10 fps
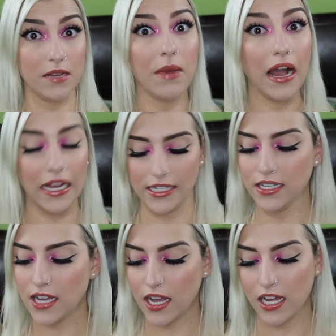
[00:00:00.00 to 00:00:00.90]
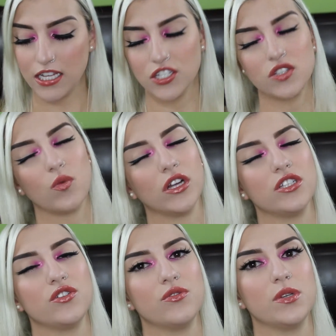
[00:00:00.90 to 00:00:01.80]
goodbye, I just want
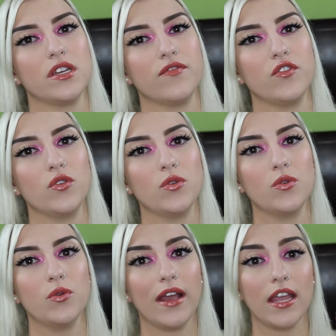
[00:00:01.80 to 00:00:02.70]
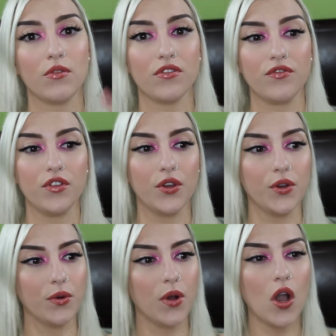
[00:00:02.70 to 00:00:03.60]
to give you a
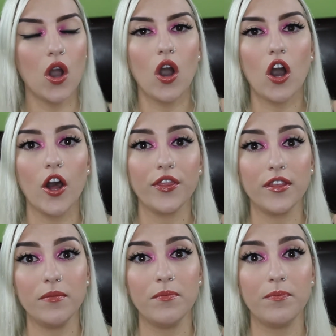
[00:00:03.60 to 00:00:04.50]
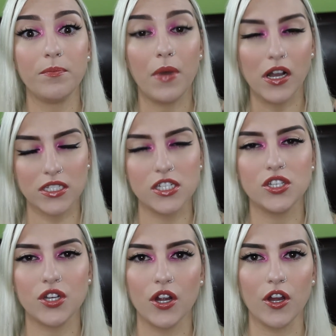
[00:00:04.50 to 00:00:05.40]
review on the
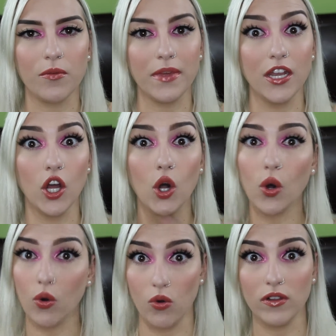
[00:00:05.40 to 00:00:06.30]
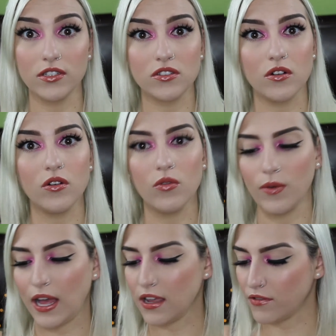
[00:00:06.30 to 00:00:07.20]
Boxycharm in whole. So
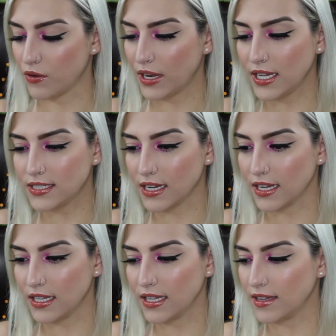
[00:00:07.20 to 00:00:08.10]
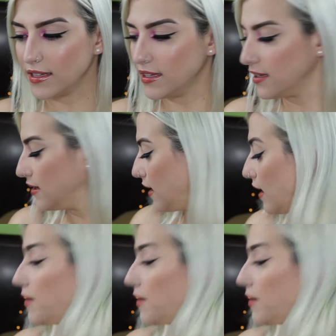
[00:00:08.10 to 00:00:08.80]
I have already done the